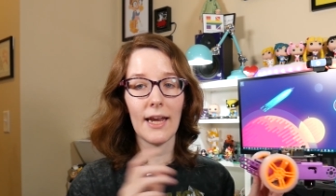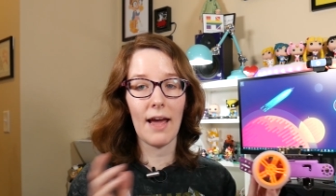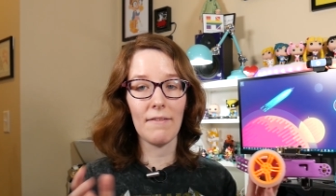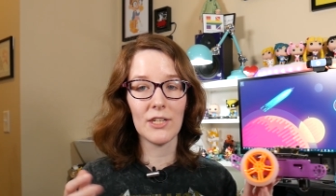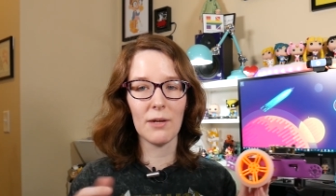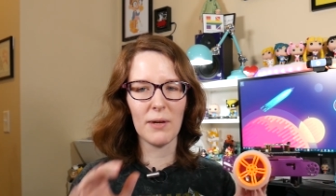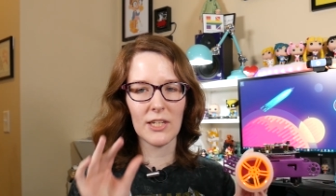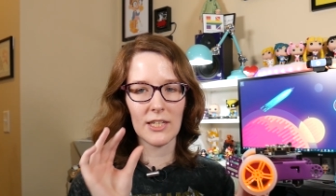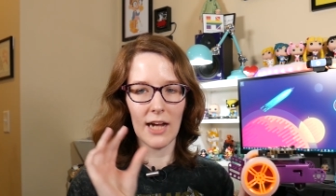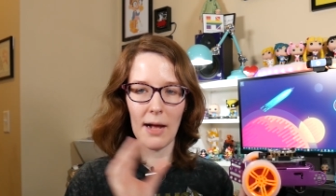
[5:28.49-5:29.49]
and have it so that when it
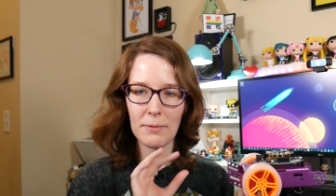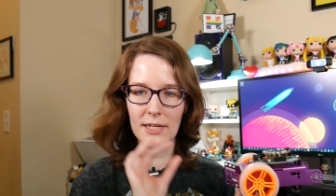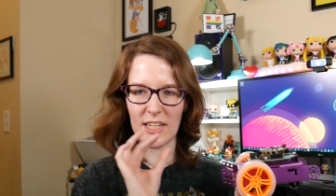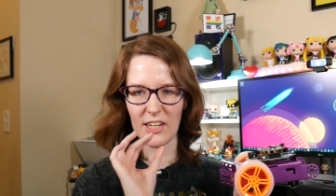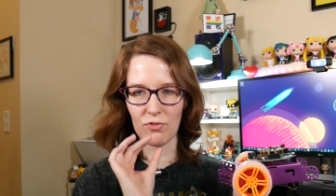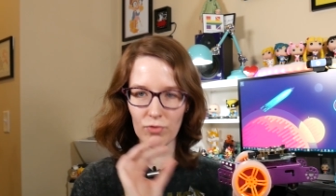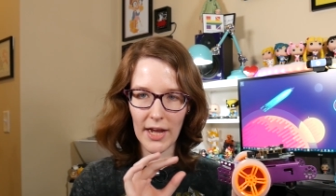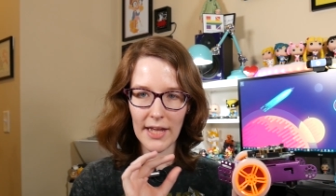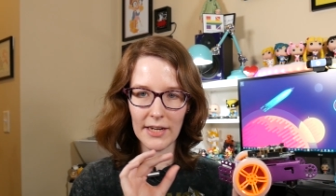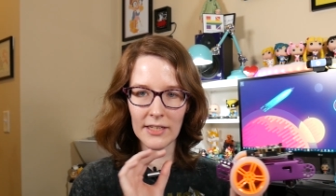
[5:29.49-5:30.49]
stops, it's like
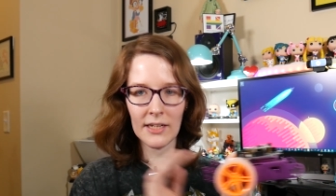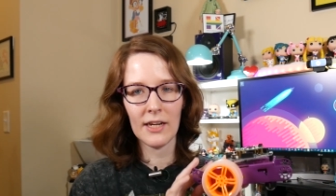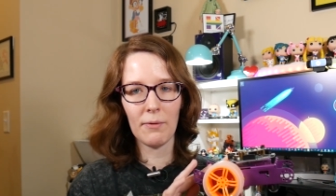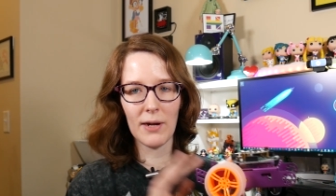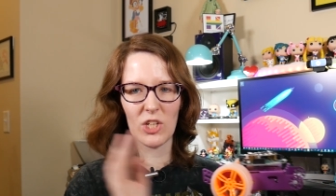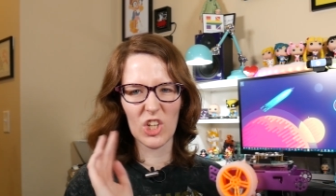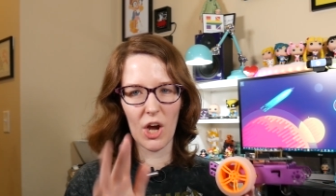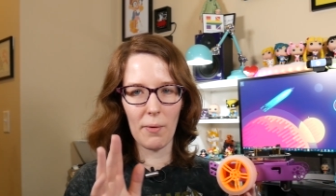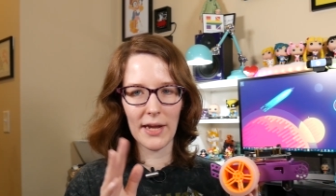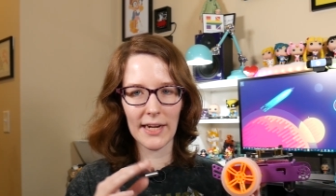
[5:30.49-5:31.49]
red. When it's
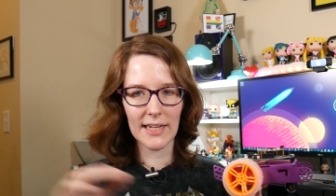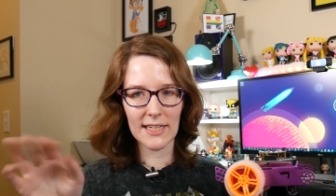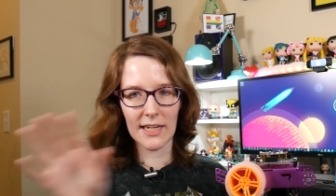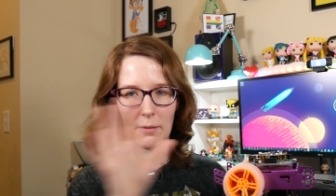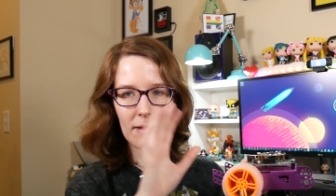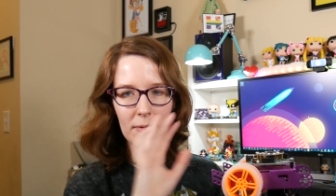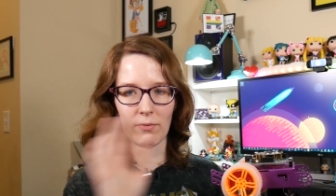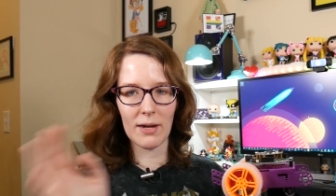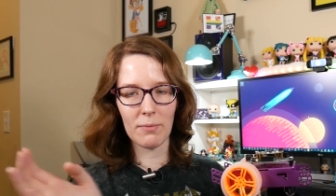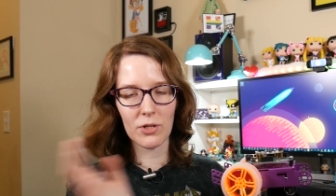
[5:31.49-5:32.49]
going, it's like maybe
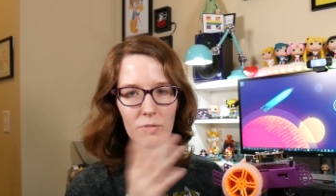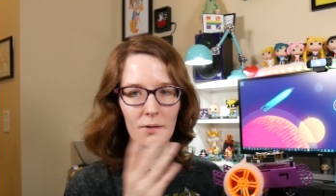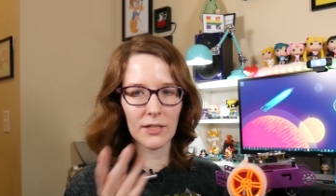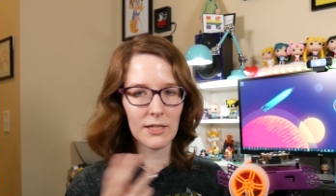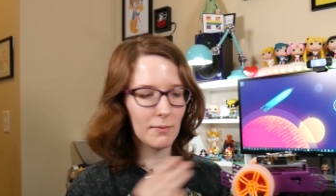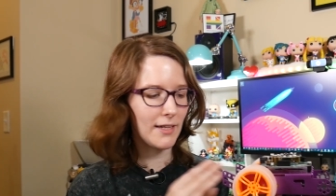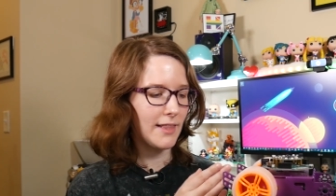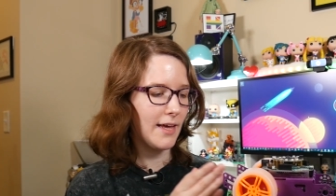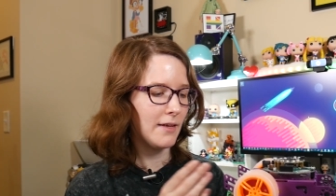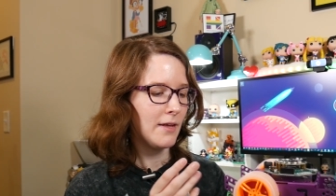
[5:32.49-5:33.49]
rainbow swirl or something like
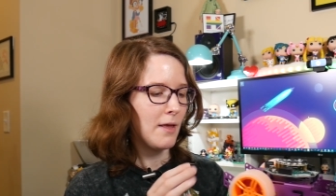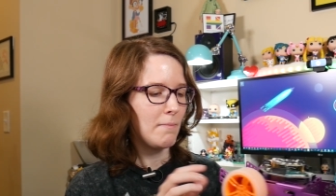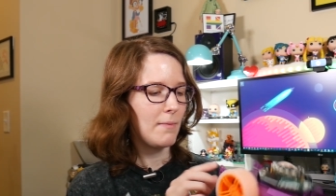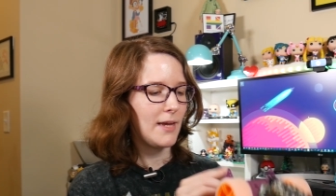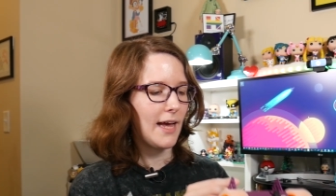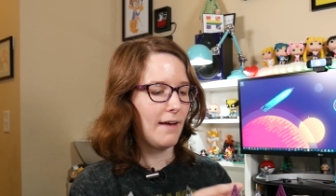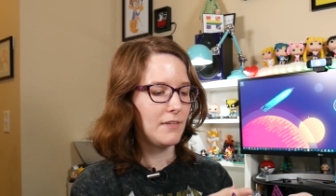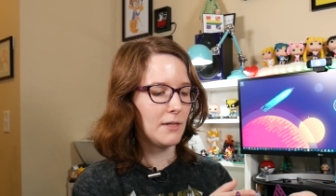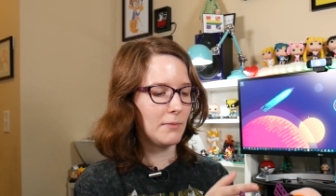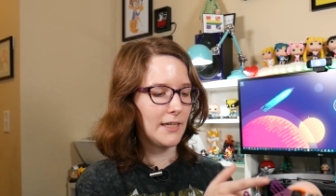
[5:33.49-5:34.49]
that. Maybe have
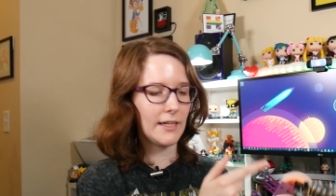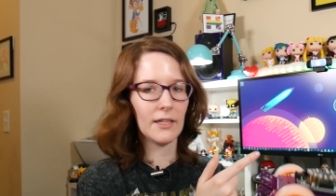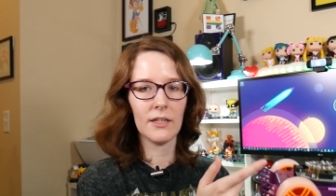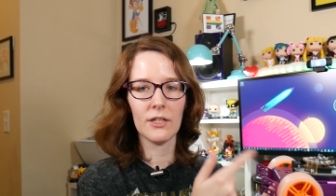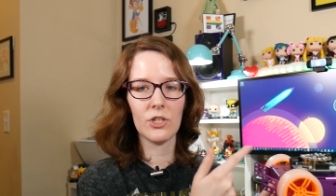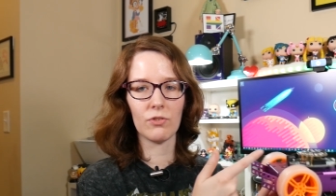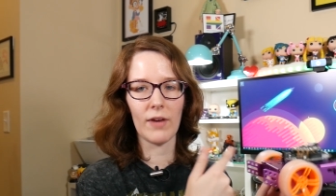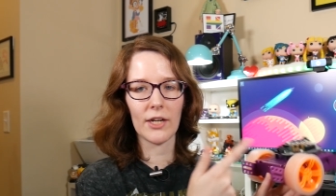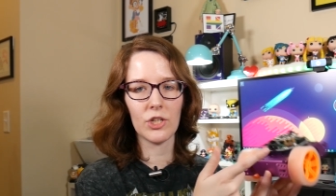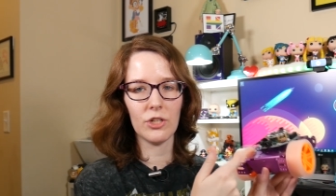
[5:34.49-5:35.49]
some like
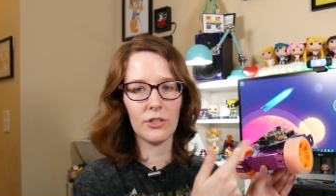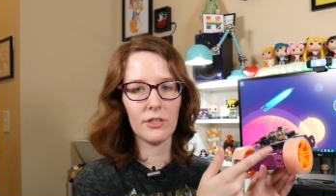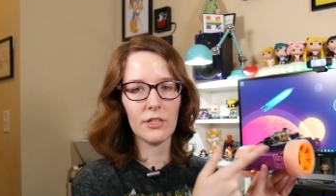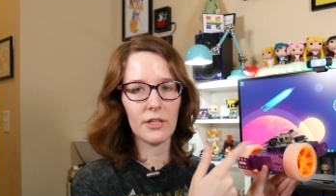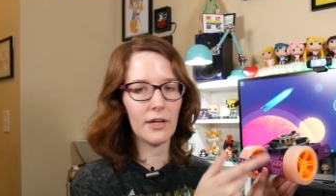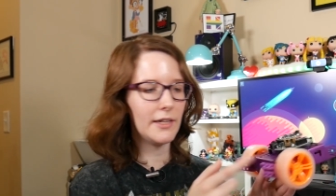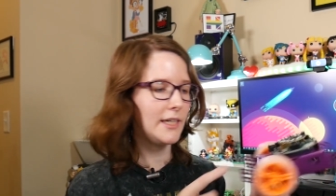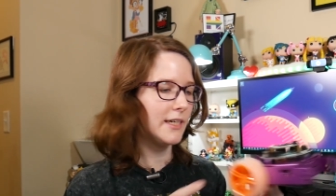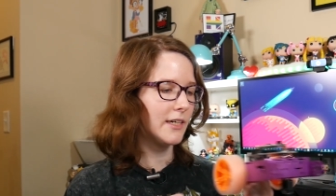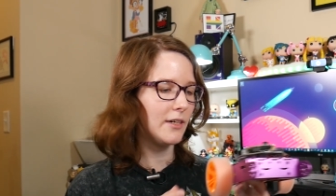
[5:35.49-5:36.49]
directionals on
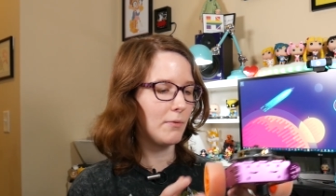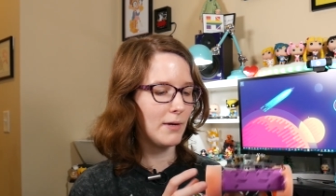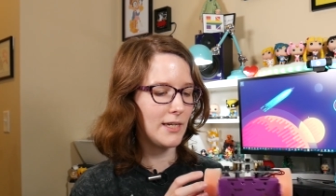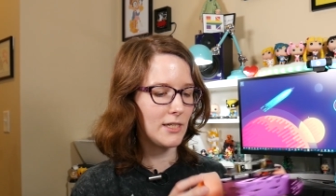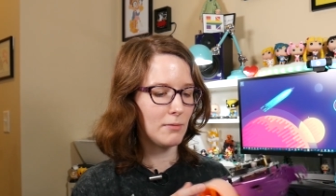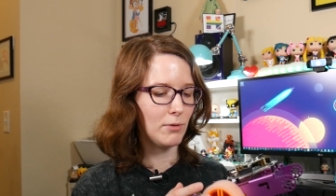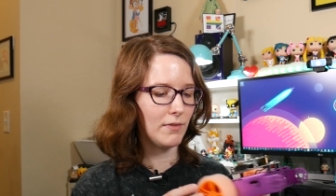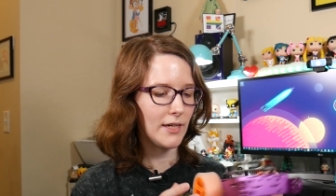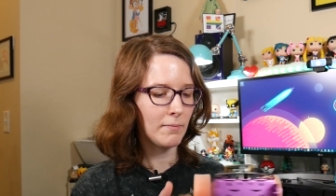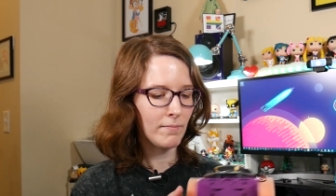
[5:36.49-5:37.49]
here when it's
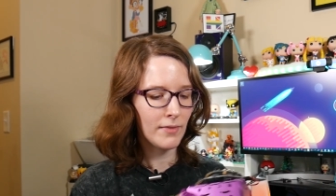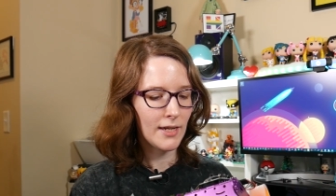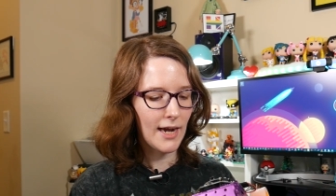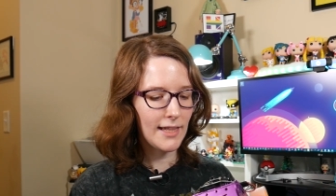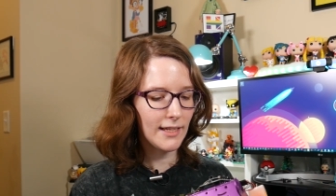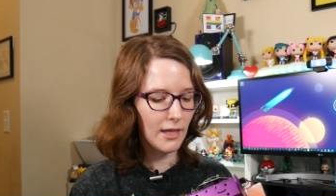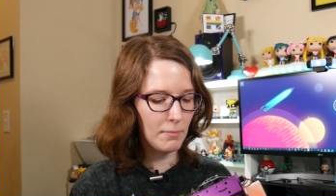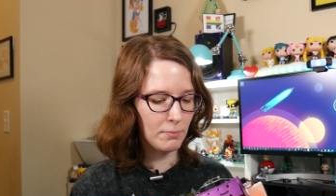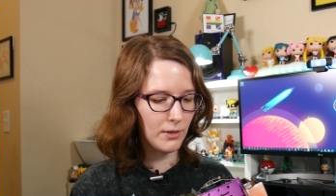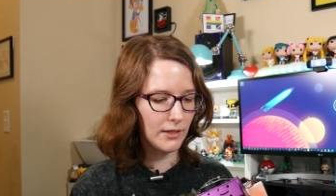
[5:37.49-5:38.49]
moving. I think that'd
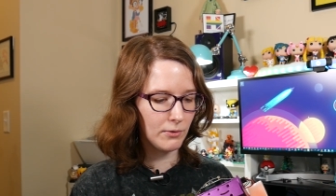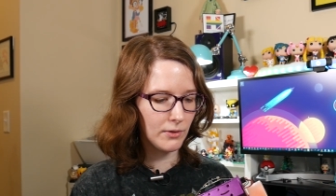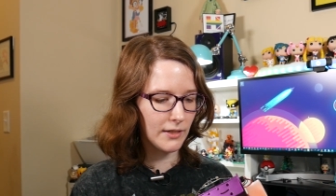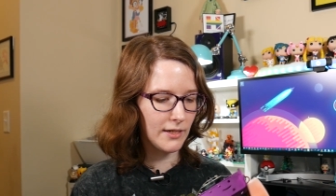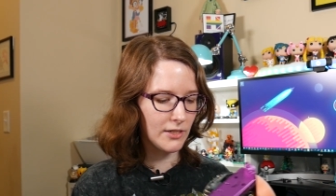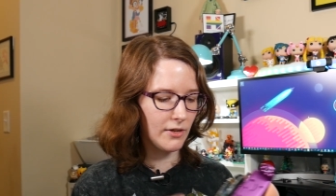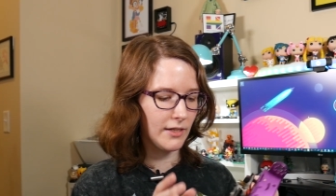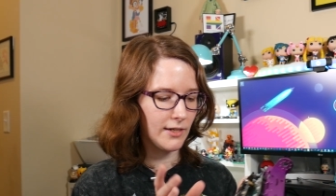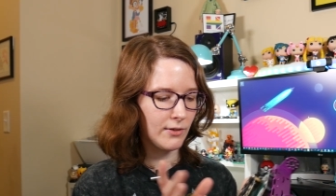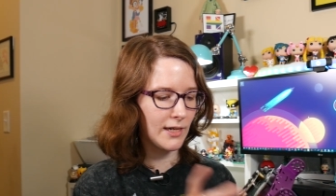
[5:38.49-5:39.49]
be pretty cool. And also,
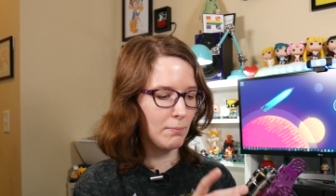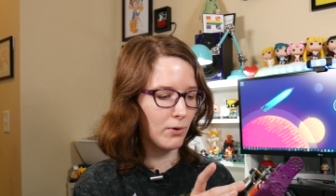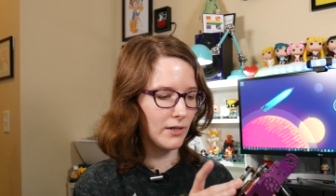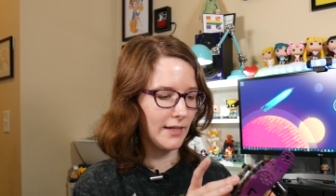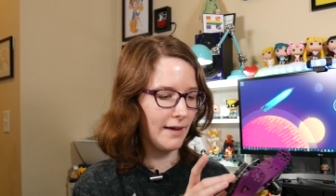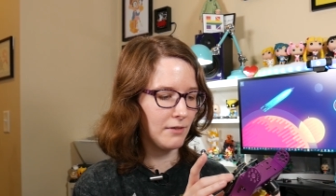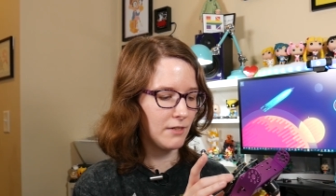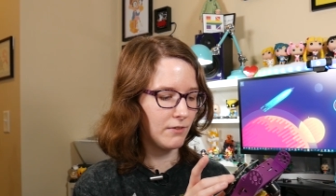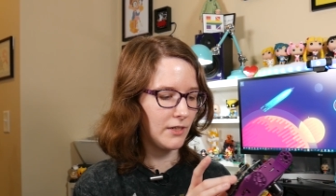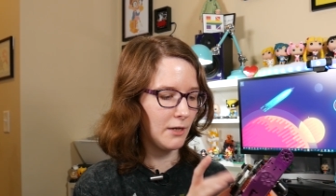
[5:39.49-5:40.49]
the Crickit board allows
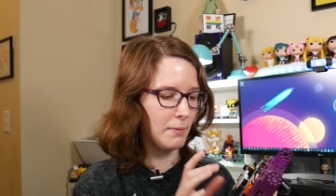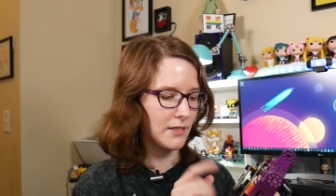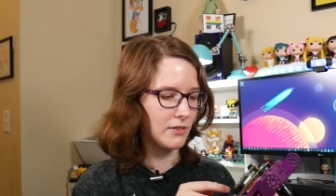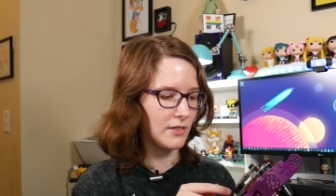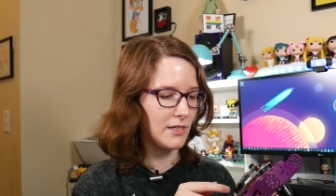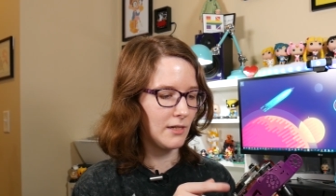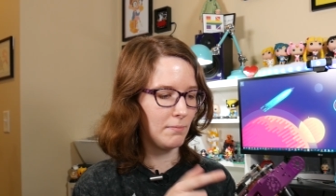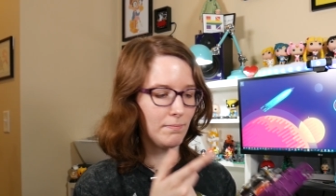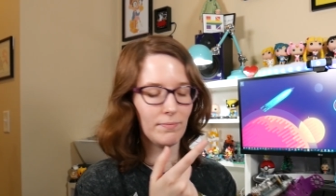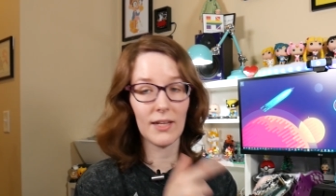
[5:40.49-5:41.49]
for NeoPixels
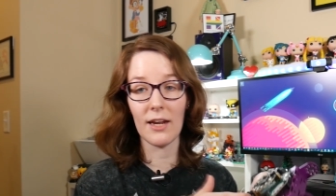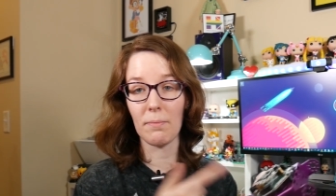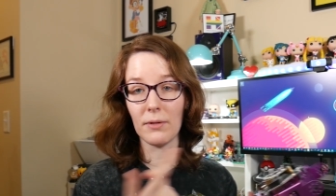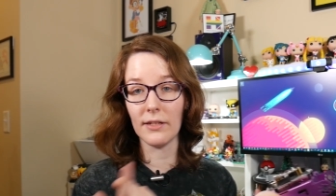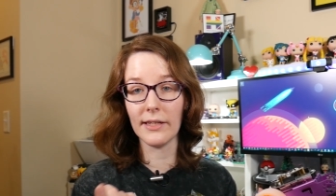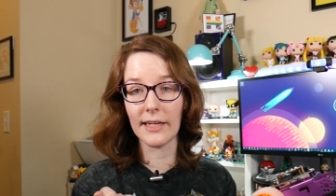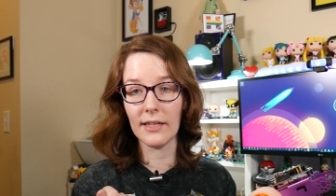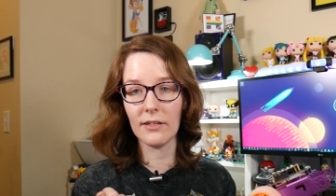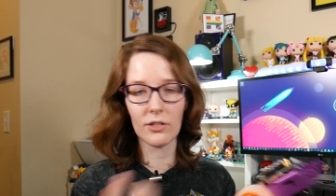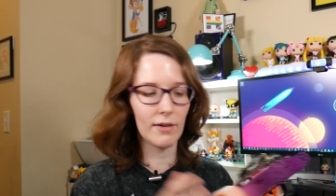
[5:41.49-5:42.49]
to kind of plug
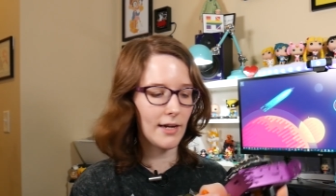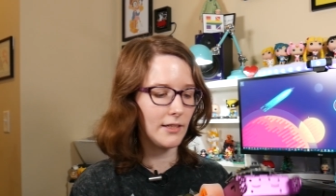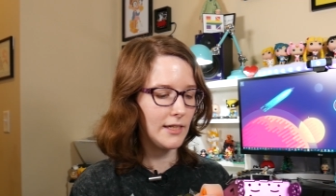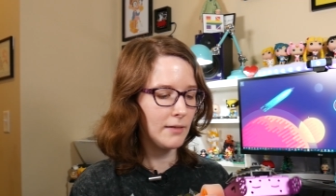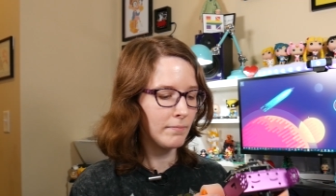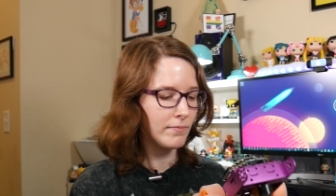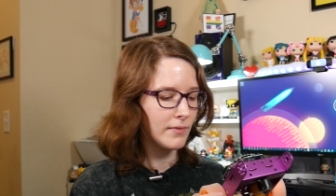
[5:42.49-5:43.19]
in directly,